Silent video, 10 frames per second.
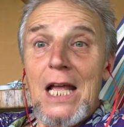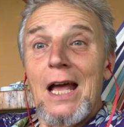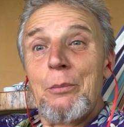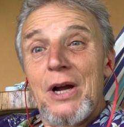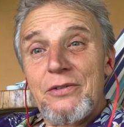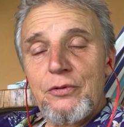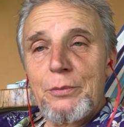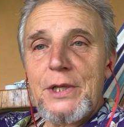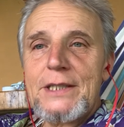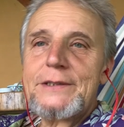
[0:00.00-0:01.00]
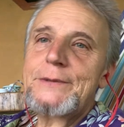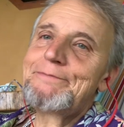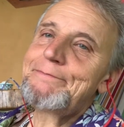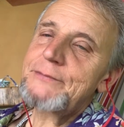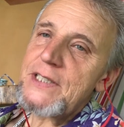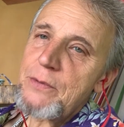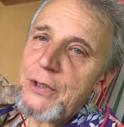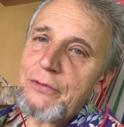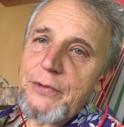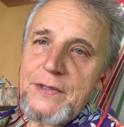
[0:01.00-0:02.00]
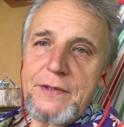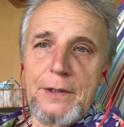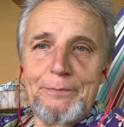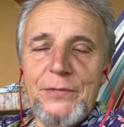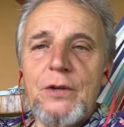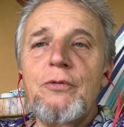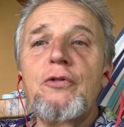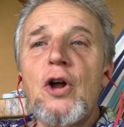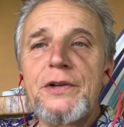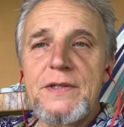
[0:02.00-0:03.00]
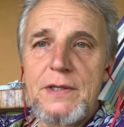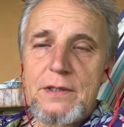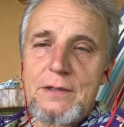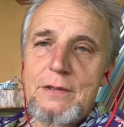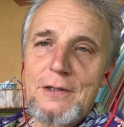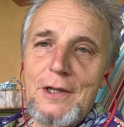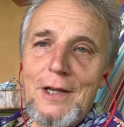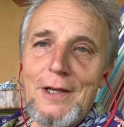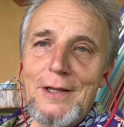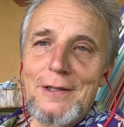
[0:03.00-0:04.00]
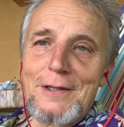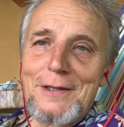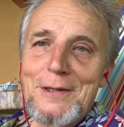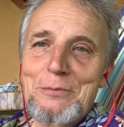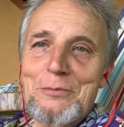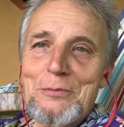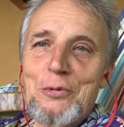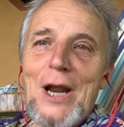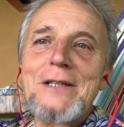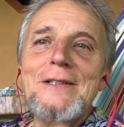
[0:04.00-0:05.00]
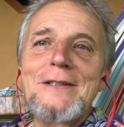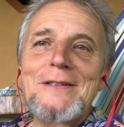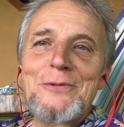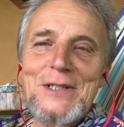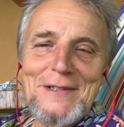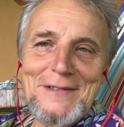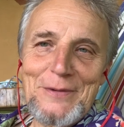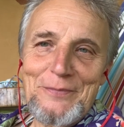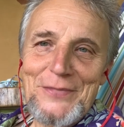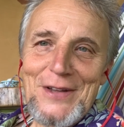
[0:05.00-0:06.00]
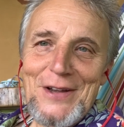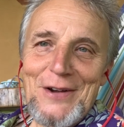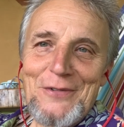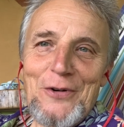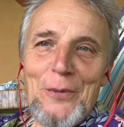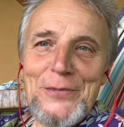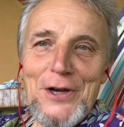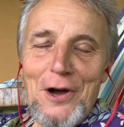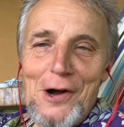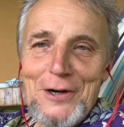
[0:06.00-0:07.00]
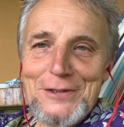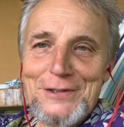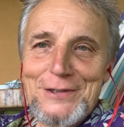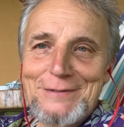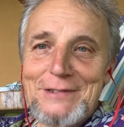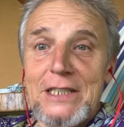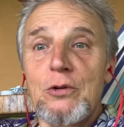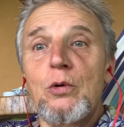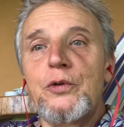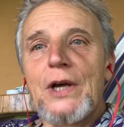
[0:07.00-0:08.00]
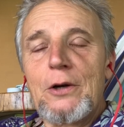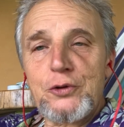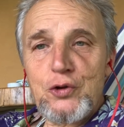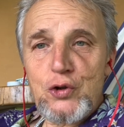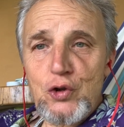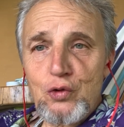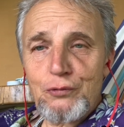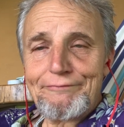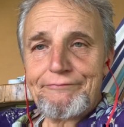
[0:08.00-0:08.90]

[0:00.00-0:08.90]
Apart from that, there's a bit of wisdom, phronesis, the practical wisdom from the heart that goes out to you,